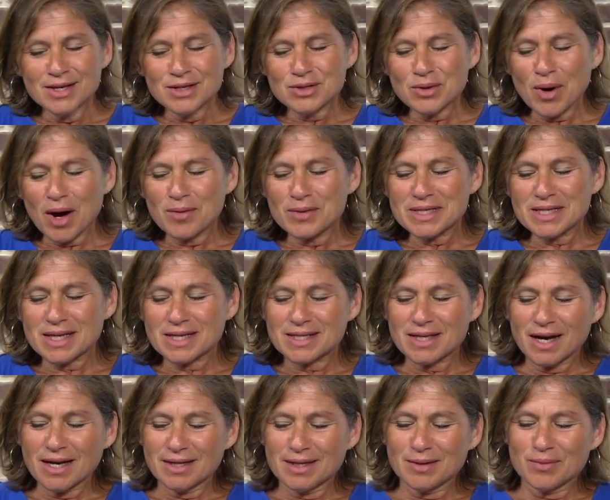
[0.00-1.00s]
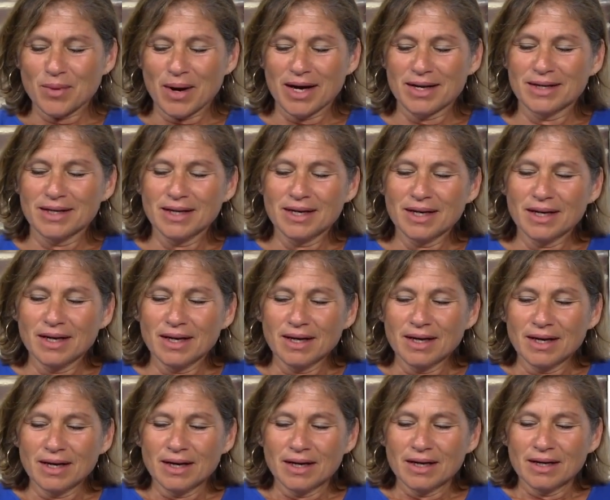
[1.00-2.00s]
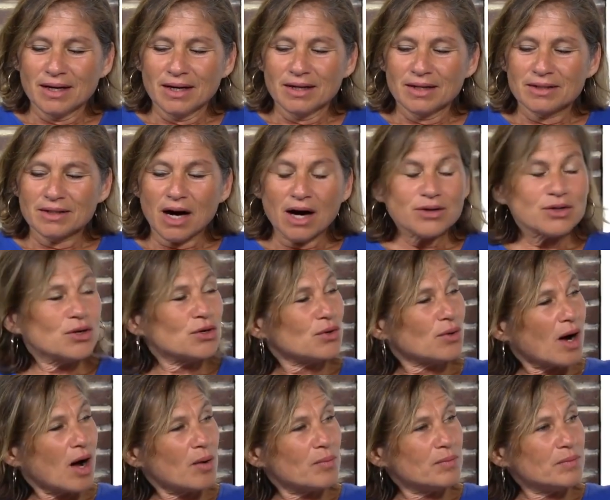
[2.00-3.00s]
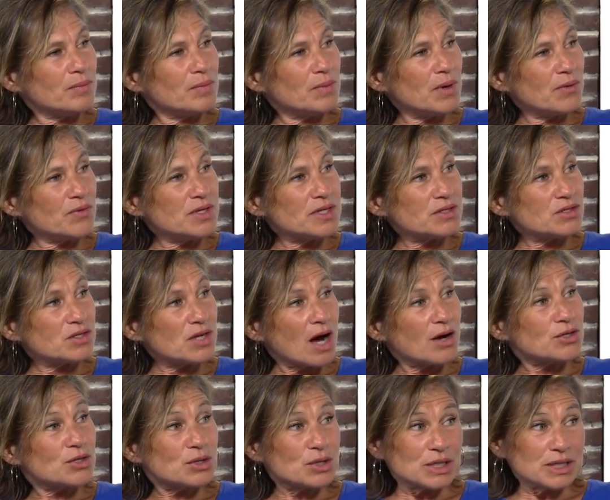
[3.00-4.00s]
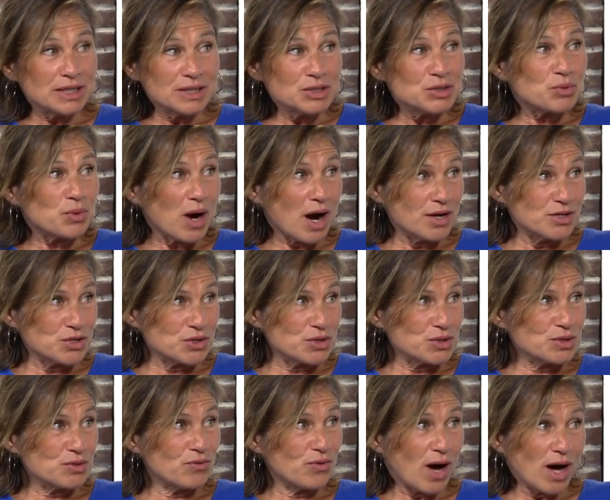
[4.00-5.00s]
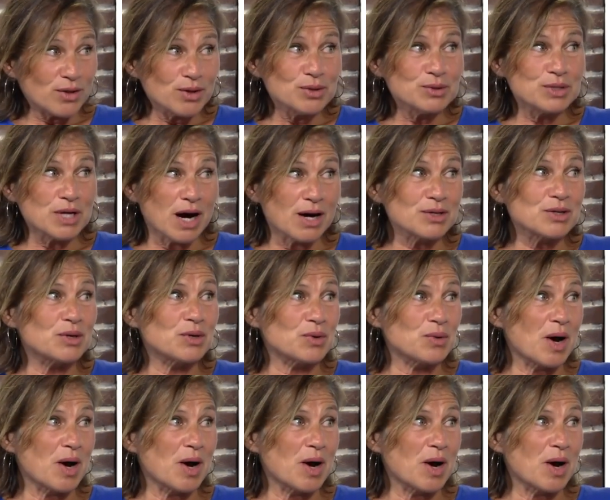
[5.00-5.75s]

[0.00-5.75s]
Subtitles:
so I was excited when Dr. Clint Rogers followed Dr.